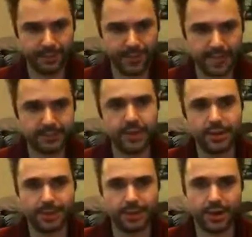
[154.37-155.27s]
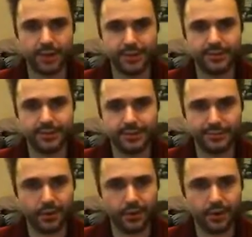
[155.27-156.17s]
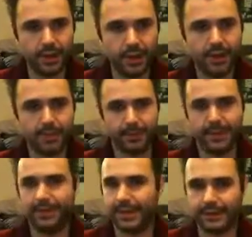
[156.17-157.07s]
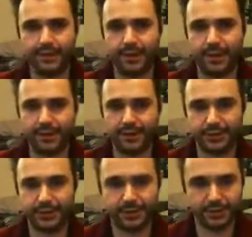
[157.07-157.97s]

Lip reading: It is only majority toughness 4, but it's very efficient.